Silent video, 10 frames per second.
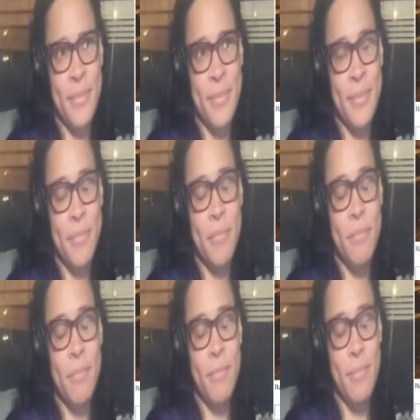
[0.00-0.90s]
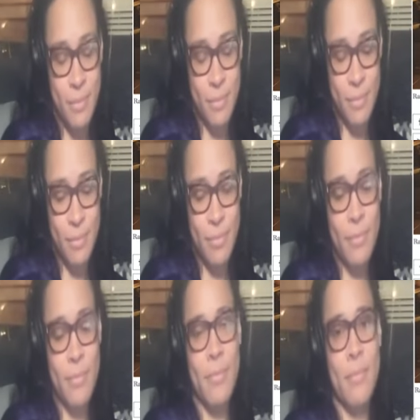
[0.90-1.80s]

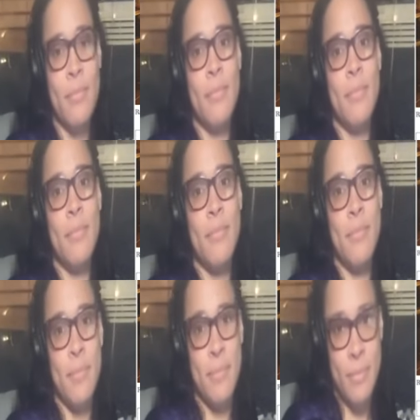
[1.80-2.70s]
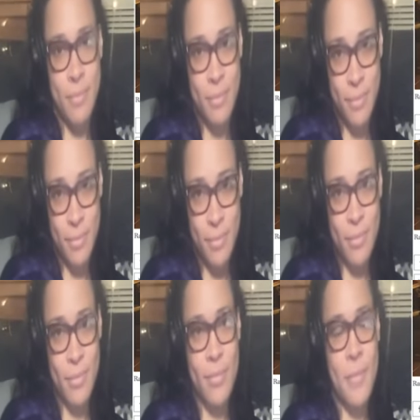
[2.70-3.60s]

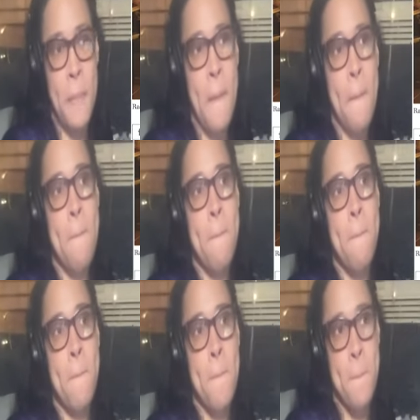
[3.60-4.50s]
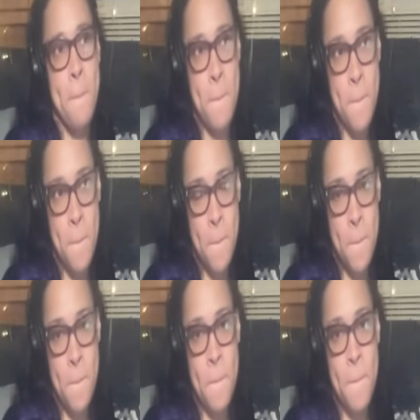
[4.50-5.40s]

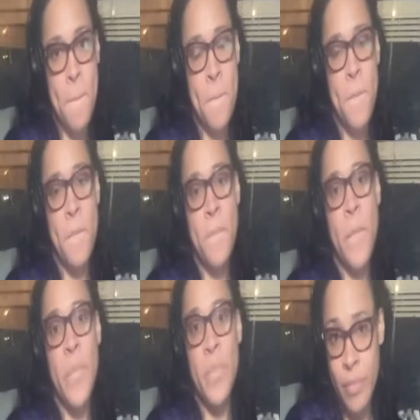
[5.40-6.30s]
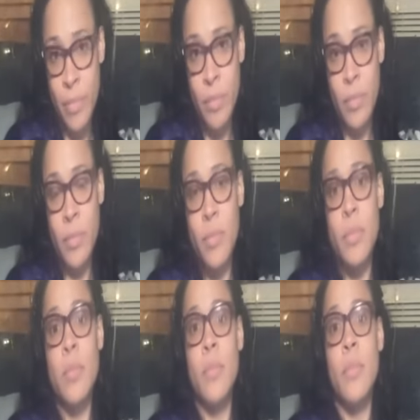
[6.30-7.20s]

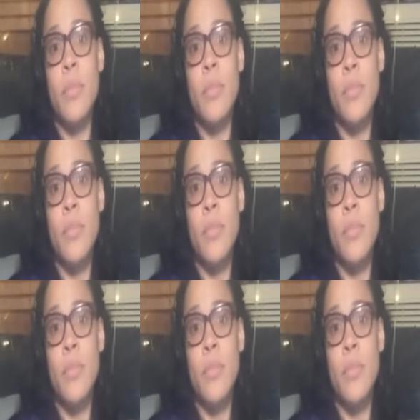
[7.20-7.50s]
[no speech]